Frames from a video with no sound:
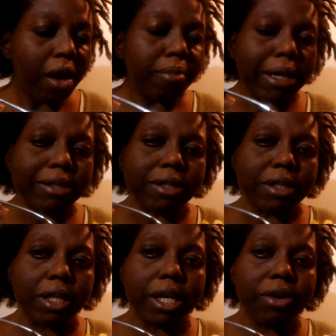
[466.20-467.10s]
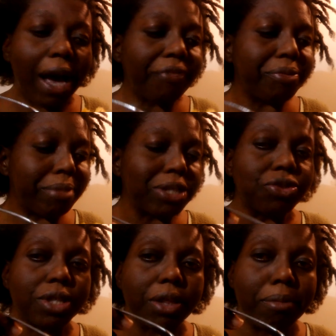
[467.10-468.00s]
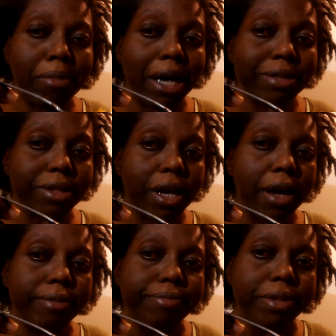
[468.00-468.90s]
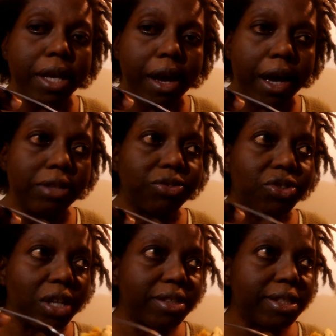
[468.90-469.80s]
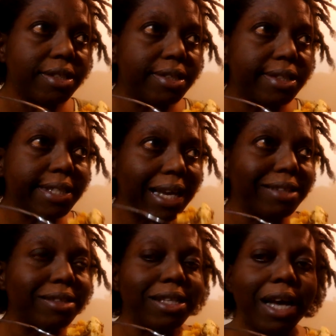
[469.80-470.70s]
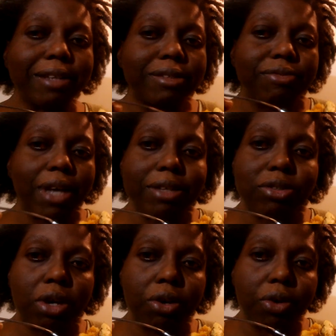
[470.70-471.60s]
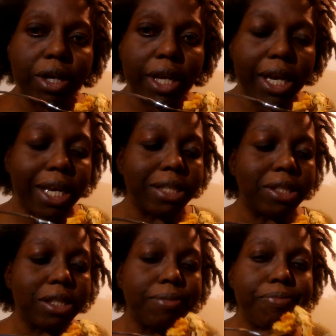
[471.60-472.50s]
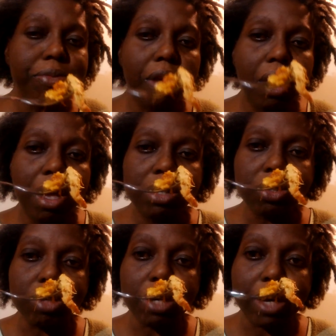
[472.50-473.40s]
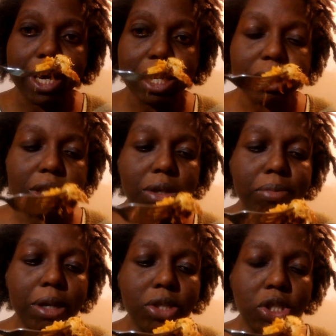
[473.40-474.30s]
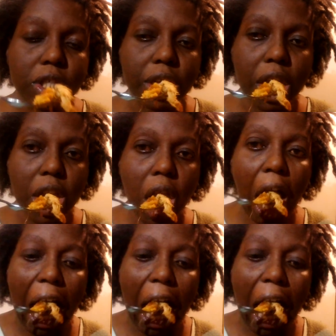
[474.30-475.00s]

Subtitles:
basically you have to make sure that the masa is just as tasty as if that's all you were gonna eat. So anyway, here's a little bit of chicken.